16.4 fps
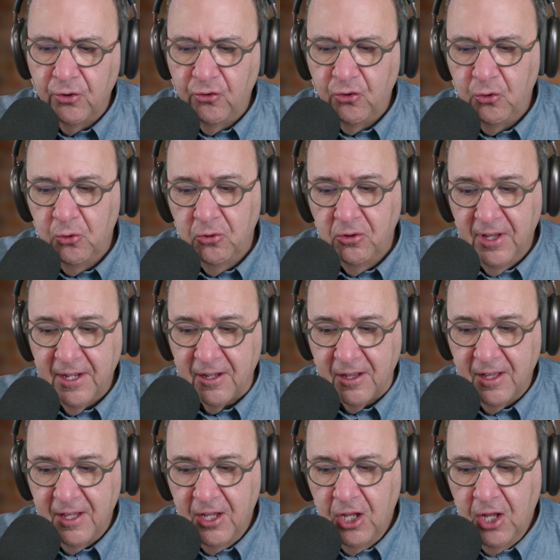too
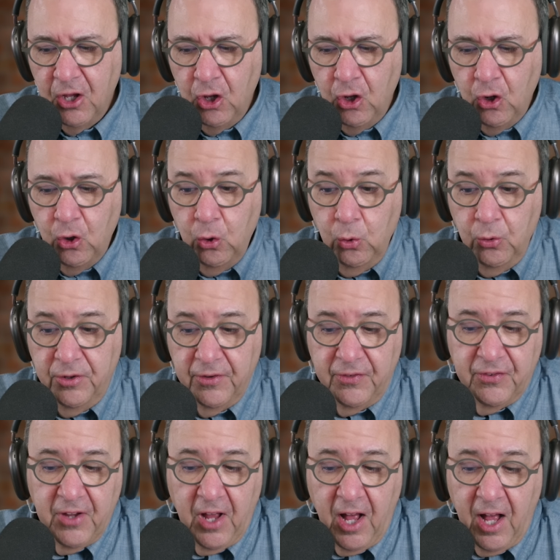little? Who
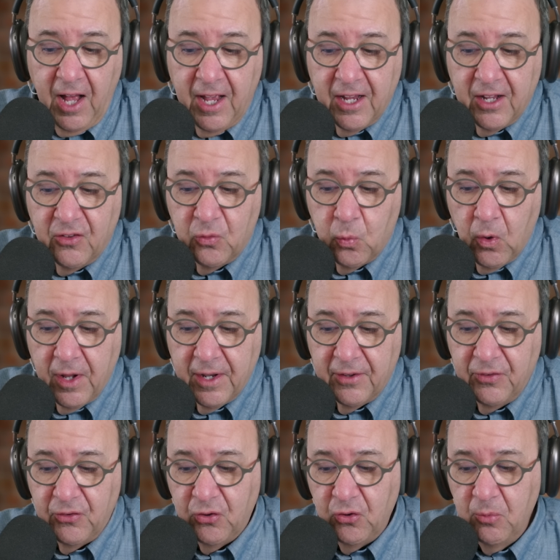decides what
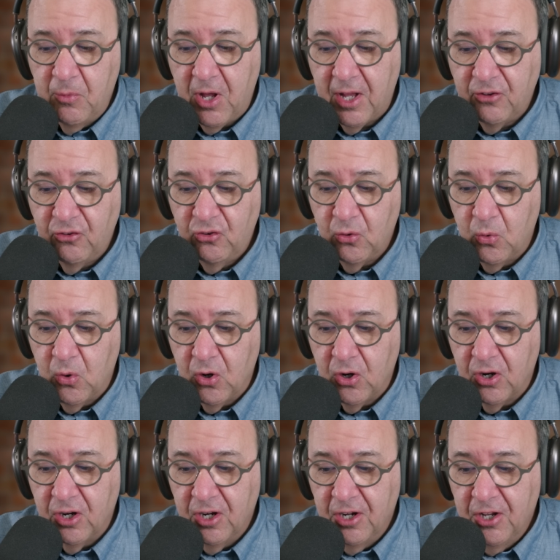is too much
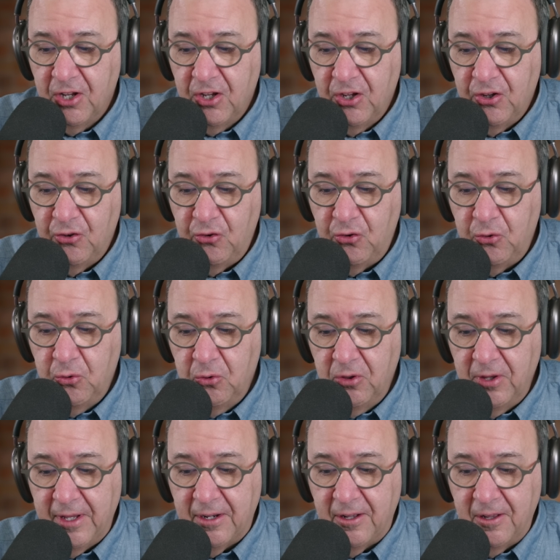or too
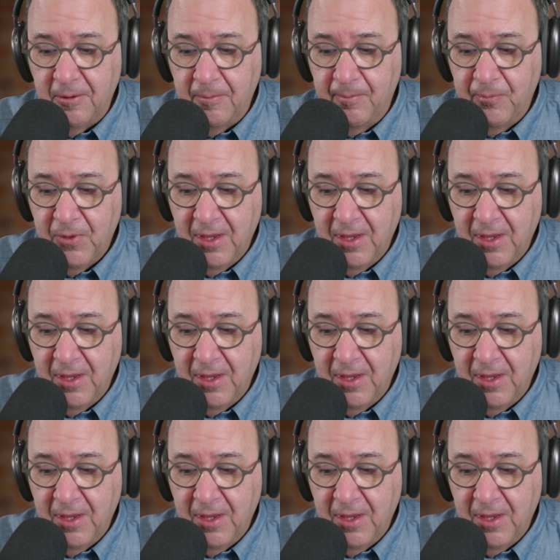little?